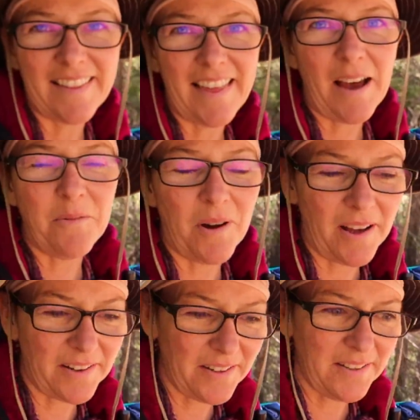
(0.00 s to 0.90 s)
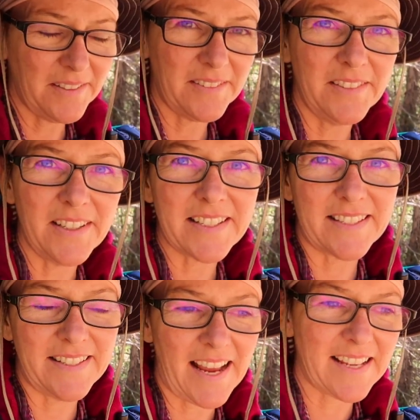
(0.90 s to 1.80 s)
That water
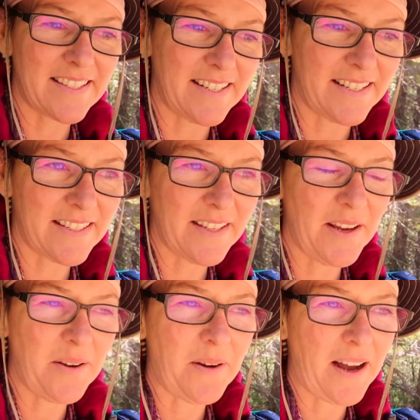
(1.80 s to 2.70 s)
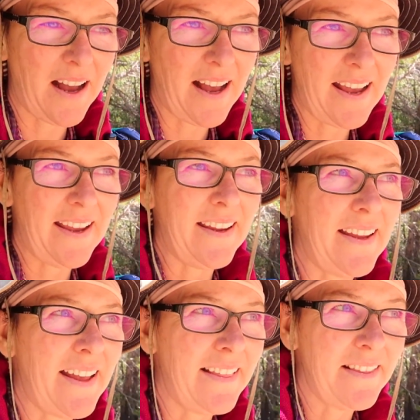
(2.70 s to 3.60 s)
looks nasty. So
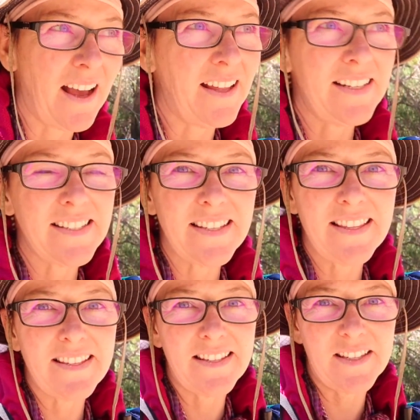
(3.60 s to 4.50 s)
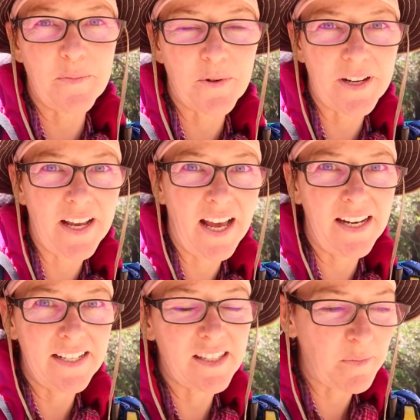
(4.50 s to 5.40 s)
and honestly, this is a pretty
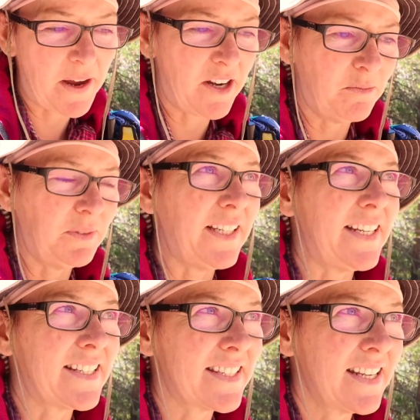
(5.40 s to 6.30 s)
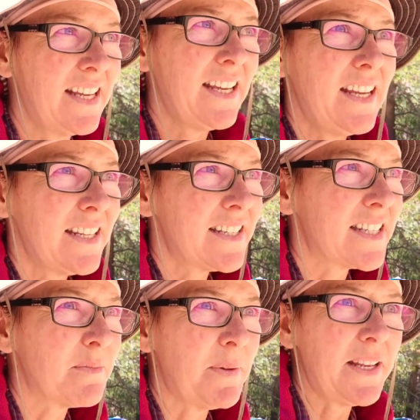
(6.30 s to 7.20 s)
uninspired place to
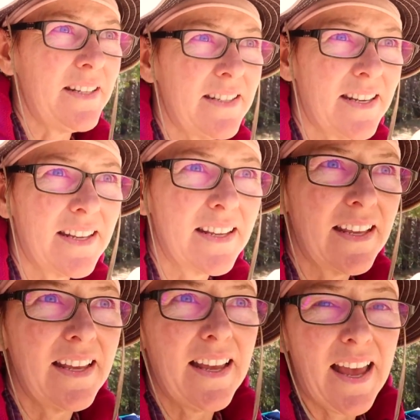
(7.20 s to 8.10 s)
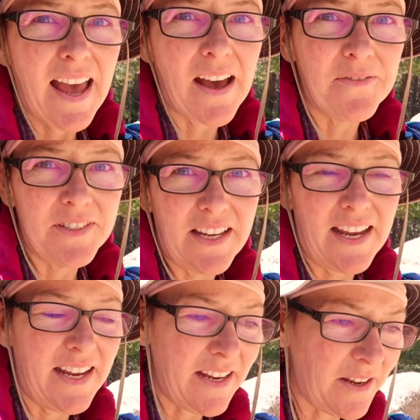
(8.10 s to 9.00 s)
spend half a
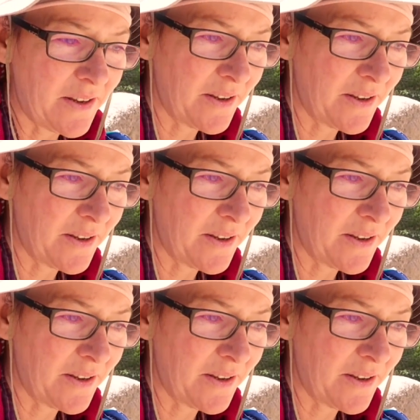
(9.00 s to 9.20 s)
day